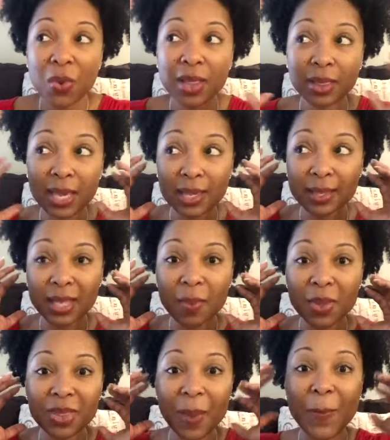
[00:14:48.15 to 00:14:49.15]
Release
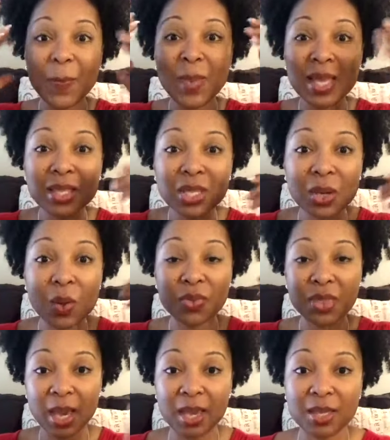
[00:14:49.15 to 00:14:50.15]
some of the
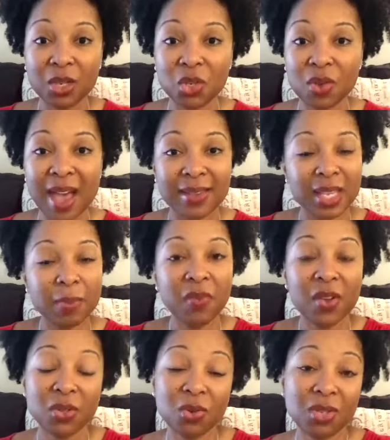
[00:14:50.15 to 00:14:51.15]
mental things that you have. Some
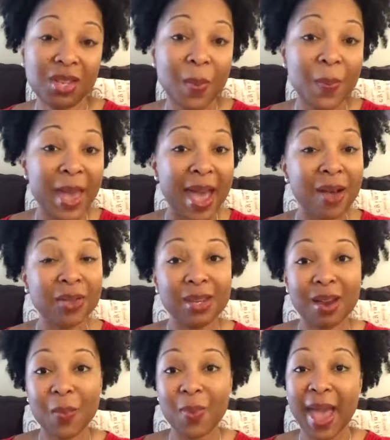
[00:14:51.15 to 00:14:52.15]
of us are still bound
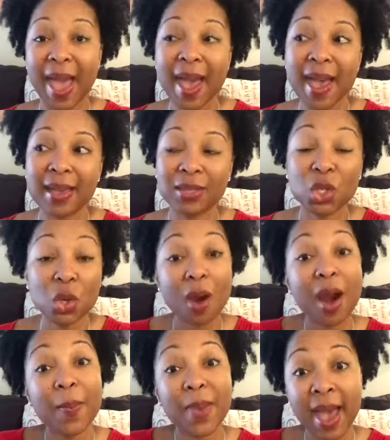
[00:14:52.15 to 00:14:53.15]
in our past, to
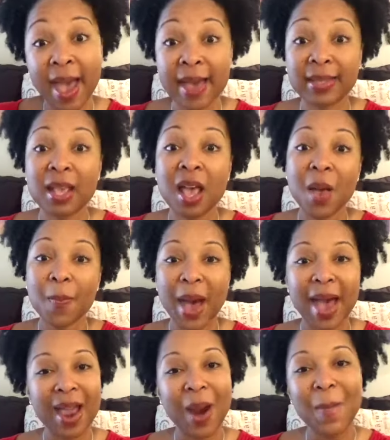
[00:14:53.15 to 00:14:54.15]
our past,
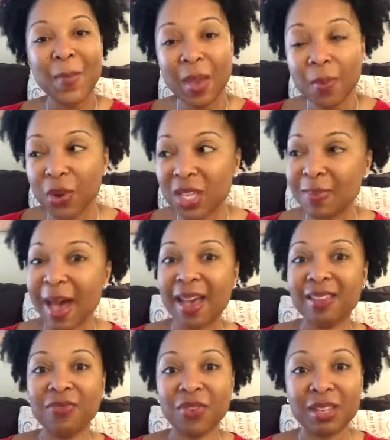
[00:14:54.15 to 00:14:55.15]
by our memories, by
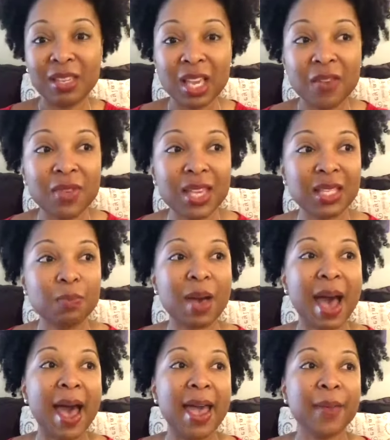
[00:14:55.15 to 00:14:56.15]
unforgiveness,
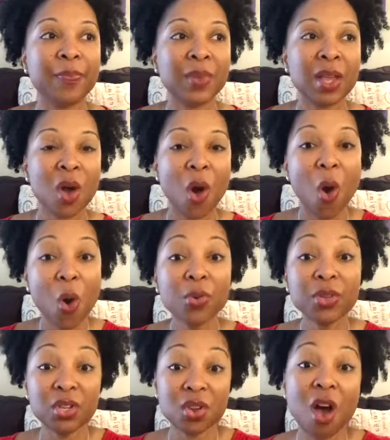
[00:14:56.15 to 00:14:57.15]
by
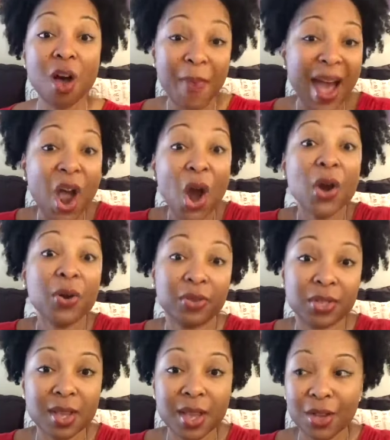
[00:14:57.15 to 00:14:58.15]
holding on, by
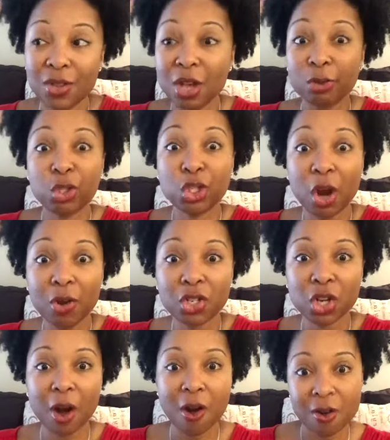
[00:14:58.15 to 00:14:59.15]
hurt.
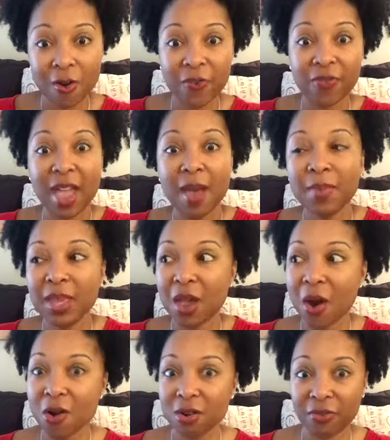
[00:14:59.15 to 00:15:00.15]
Church hurt, or family
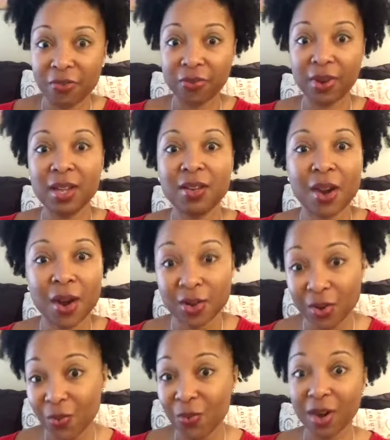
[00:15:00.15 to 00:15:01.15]
hurt, or friend
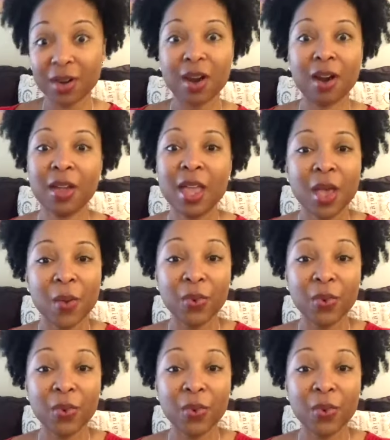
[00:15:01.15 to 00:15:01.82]
hurt, or work hurt.